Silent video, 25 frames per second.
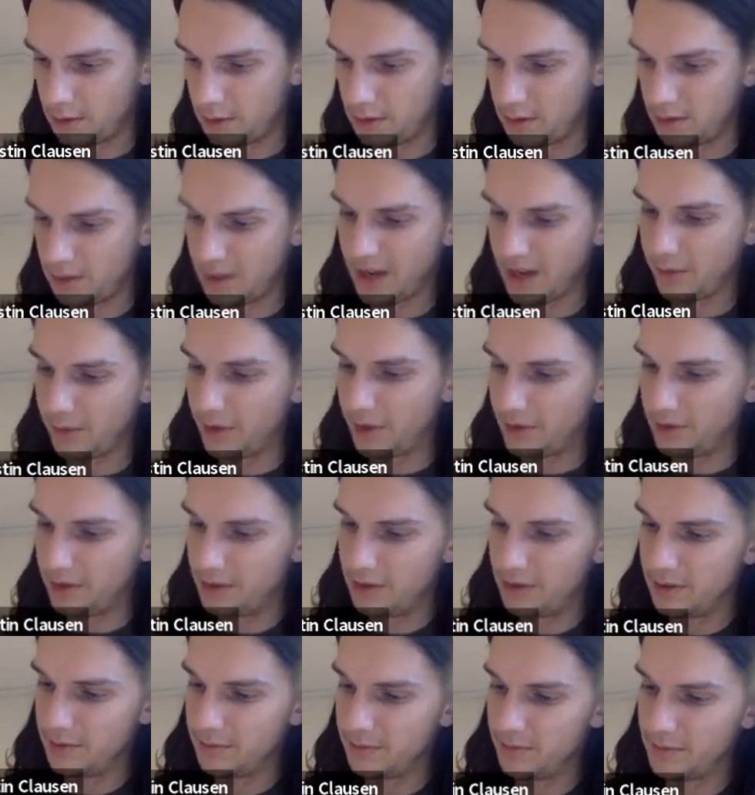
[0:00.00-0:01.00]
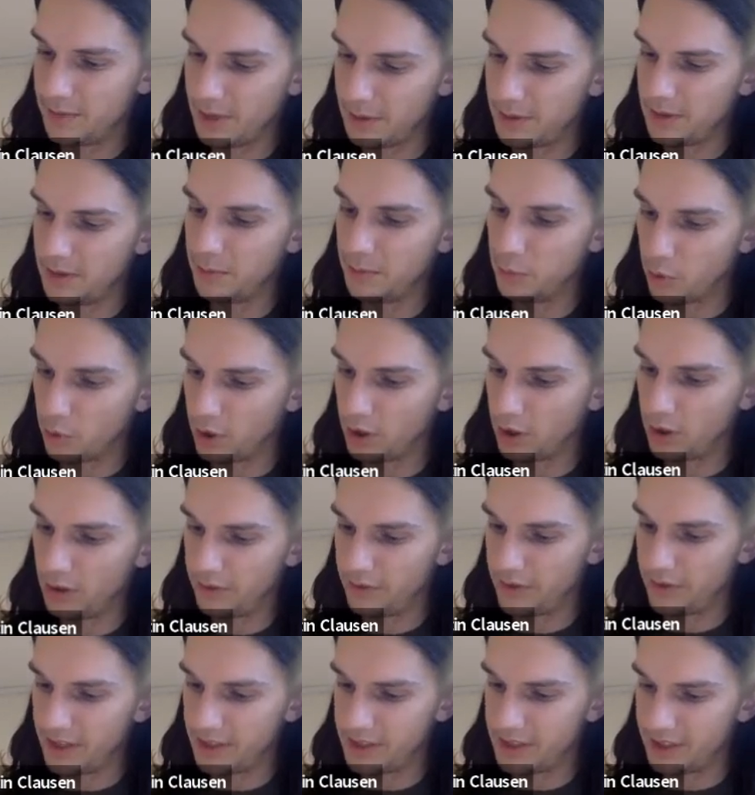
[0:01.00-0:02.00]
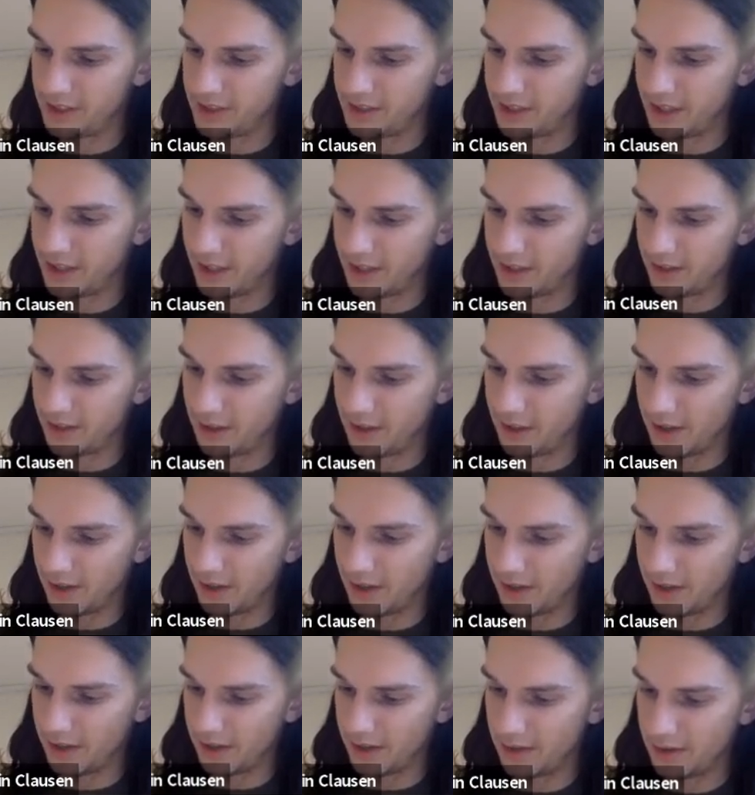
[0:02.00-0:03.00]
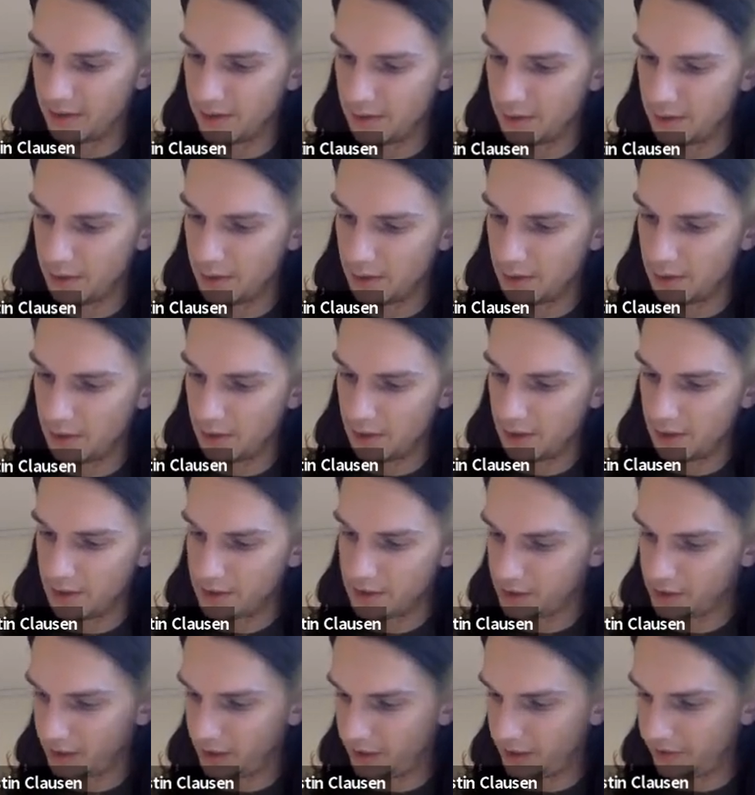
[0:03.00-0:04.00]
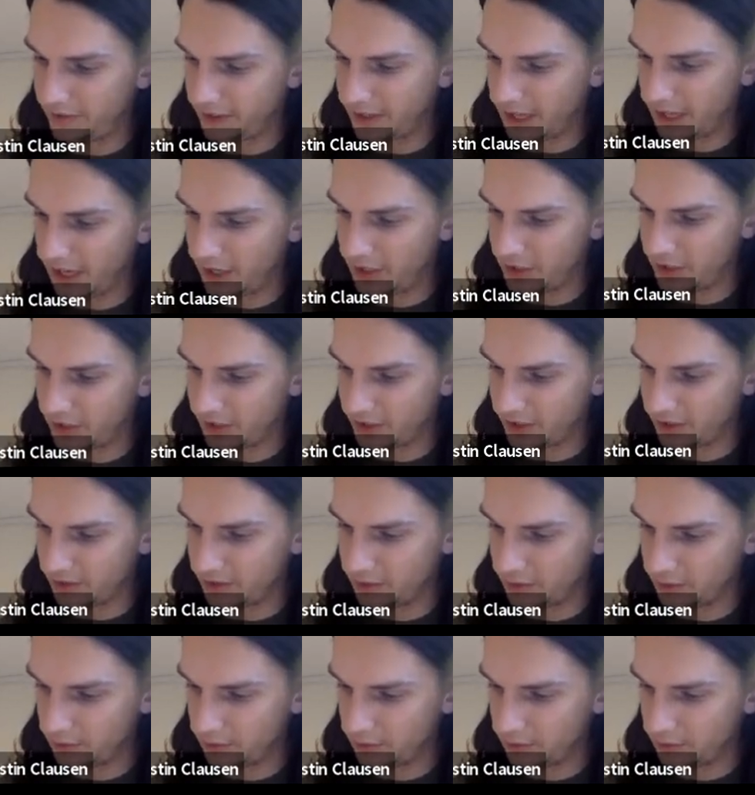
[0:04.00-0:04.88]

yeah, well, the moral of this is that solidification